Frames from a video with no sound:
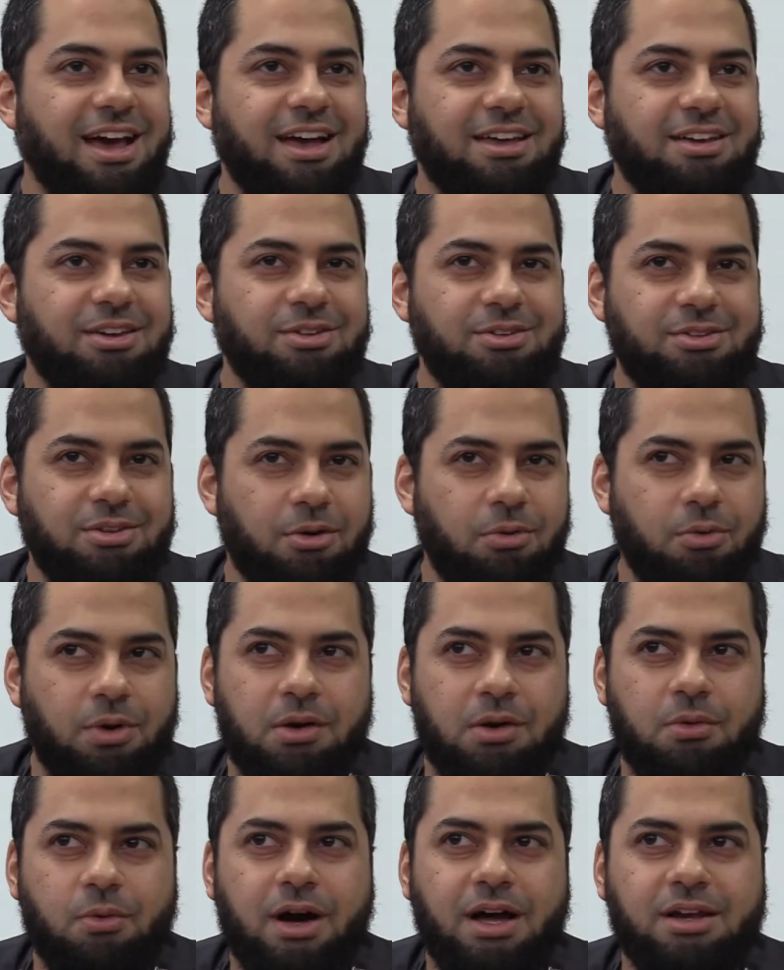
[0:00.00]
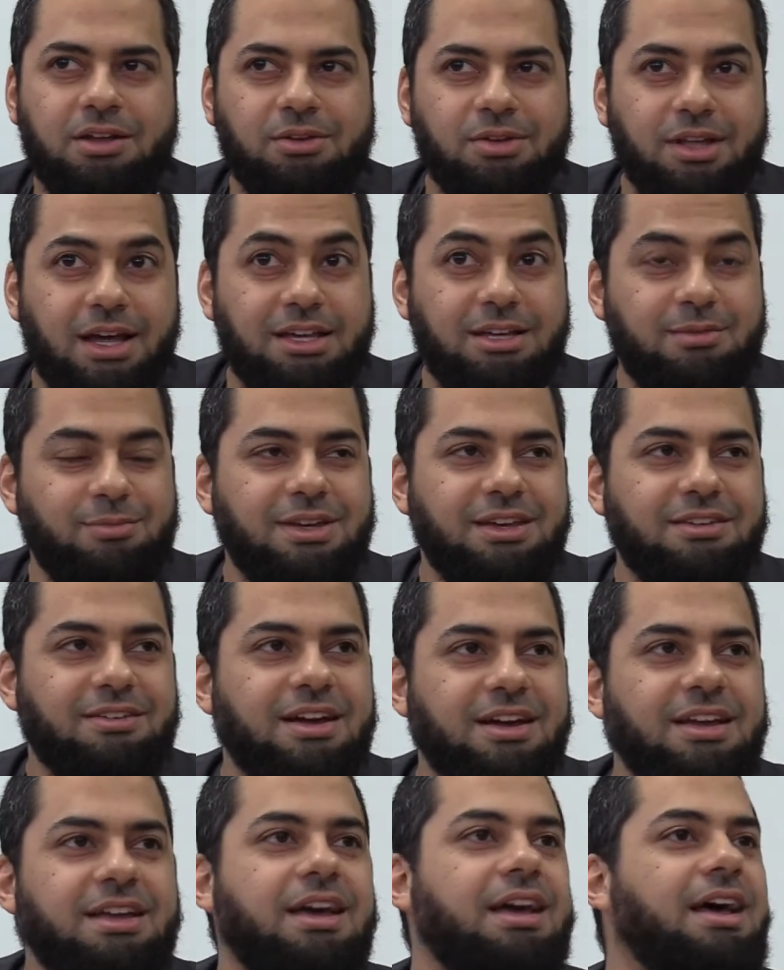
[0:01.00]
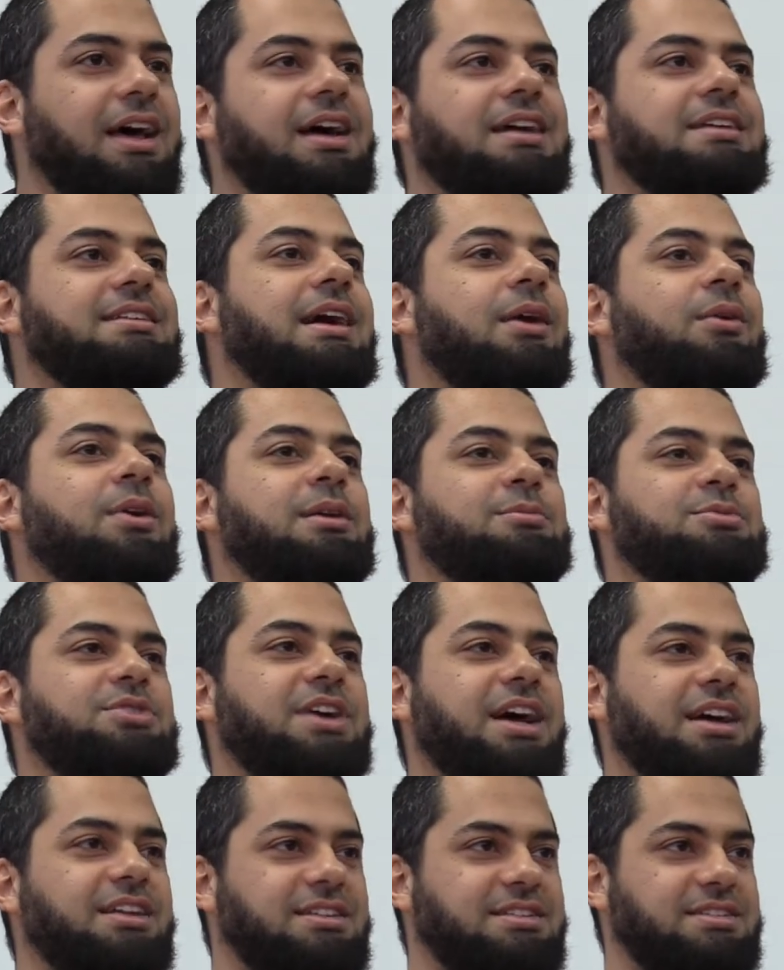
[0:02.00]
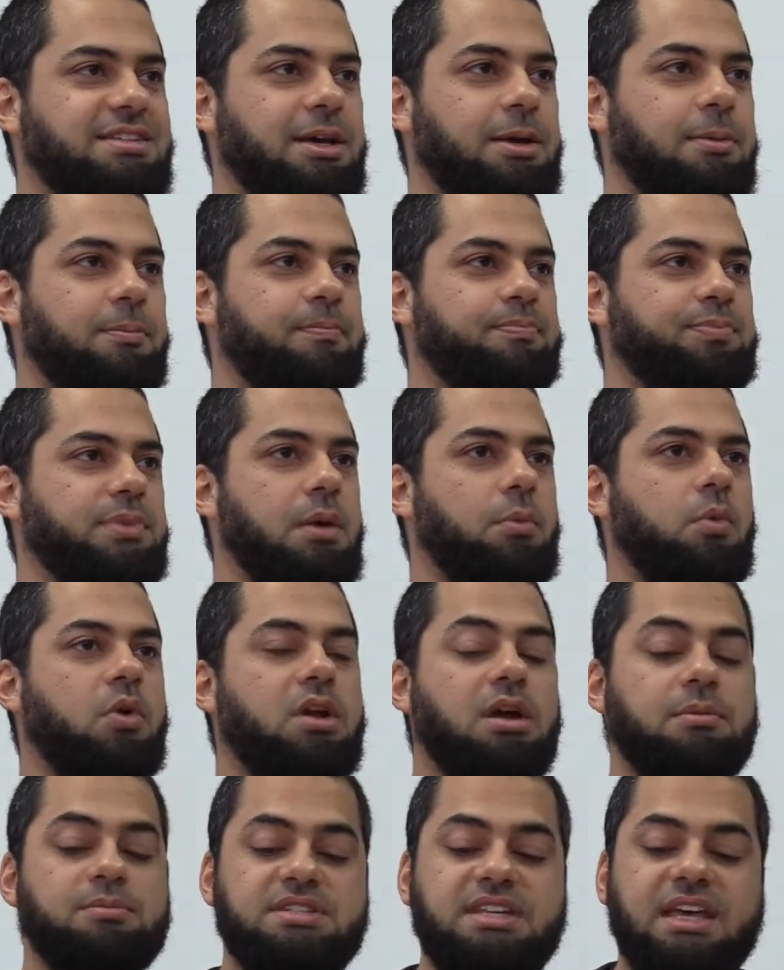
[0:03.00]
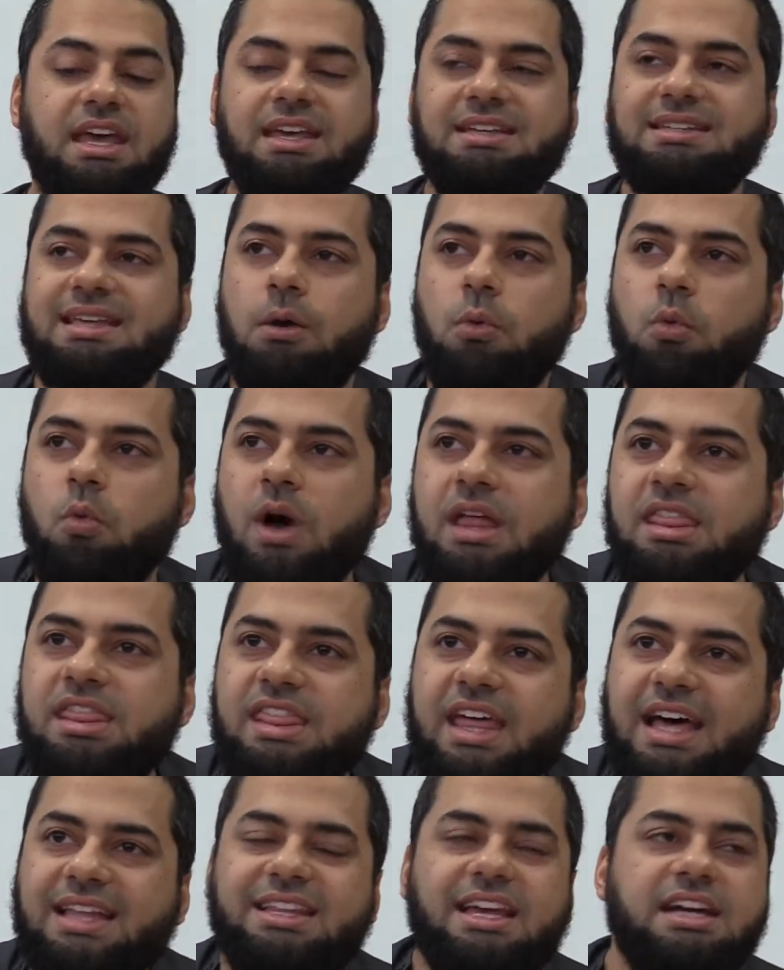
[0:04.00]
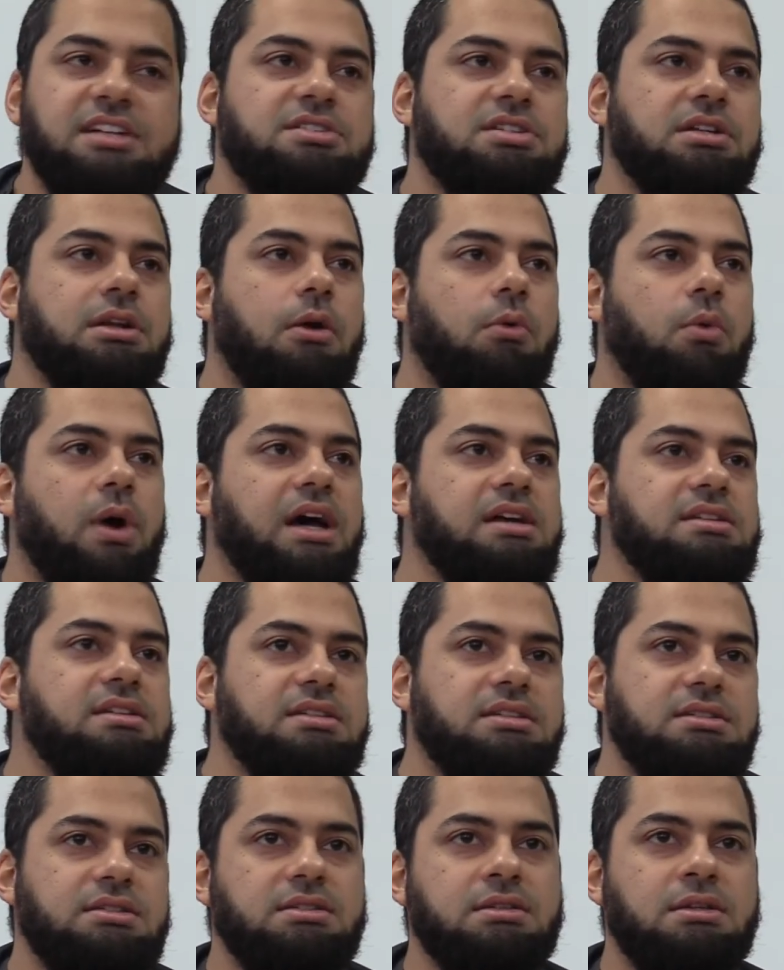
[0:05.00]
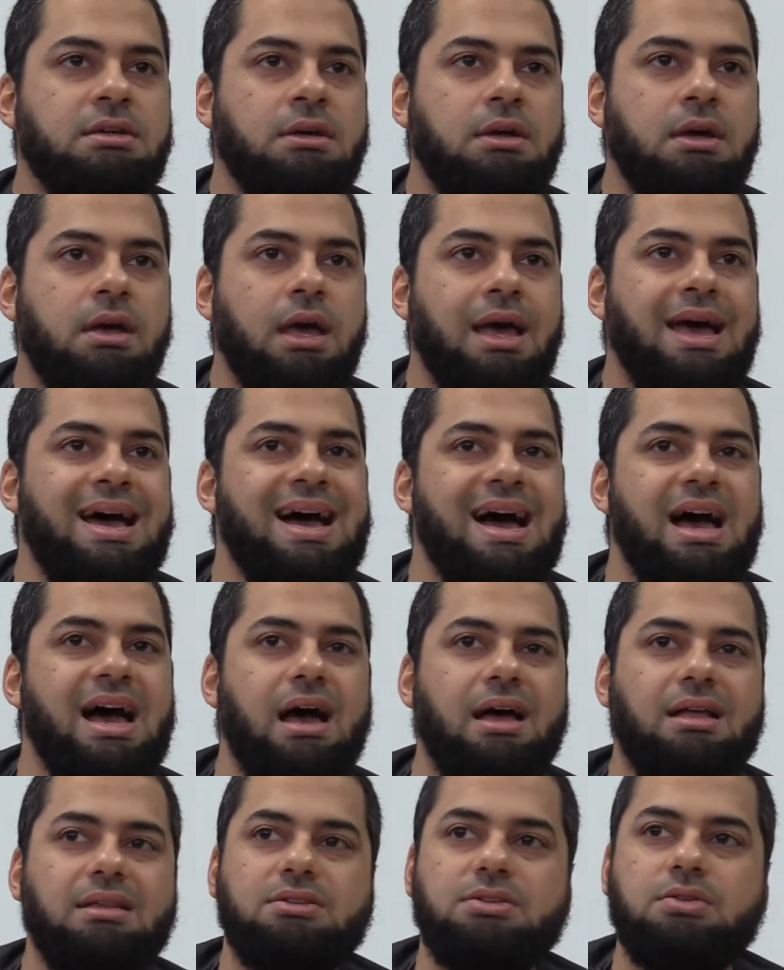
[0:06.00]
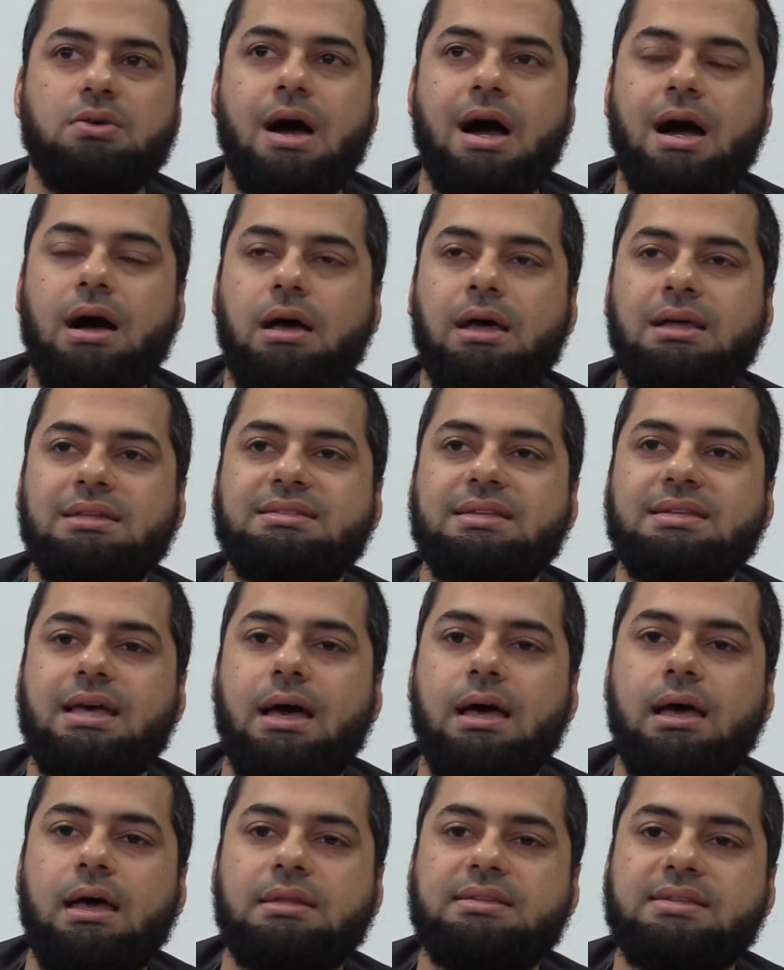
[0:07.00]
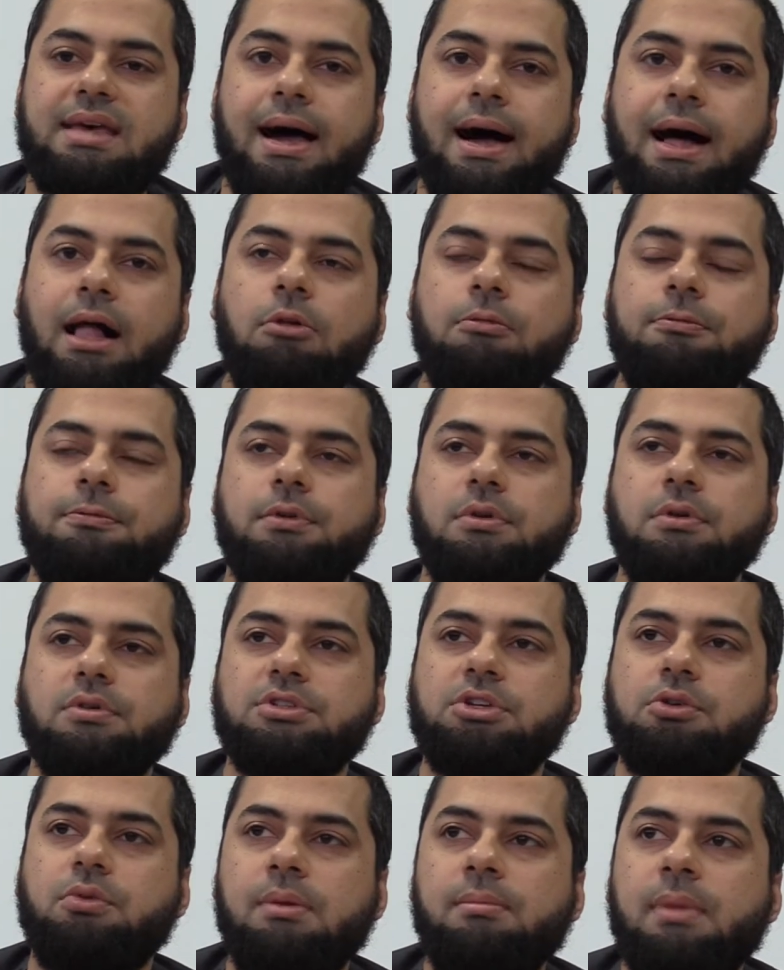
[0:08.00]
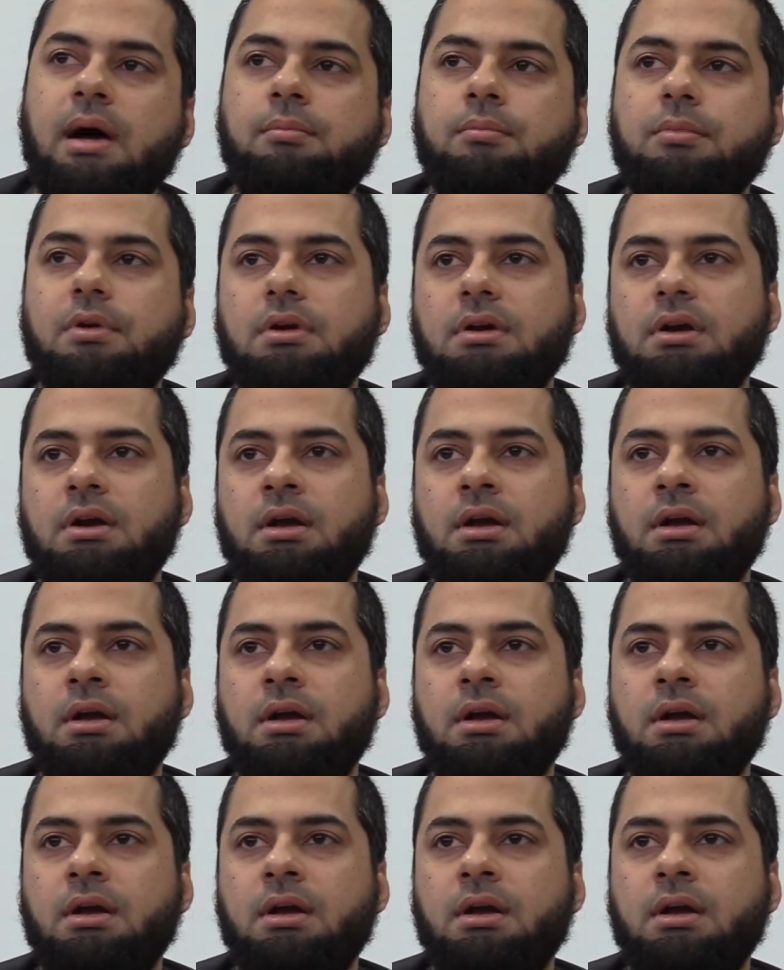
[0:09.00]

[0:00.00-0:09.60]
hey, why do you like me, right? It's not what I'm trying to say. What I'm saying is that when that tension arises, it's helpful to remember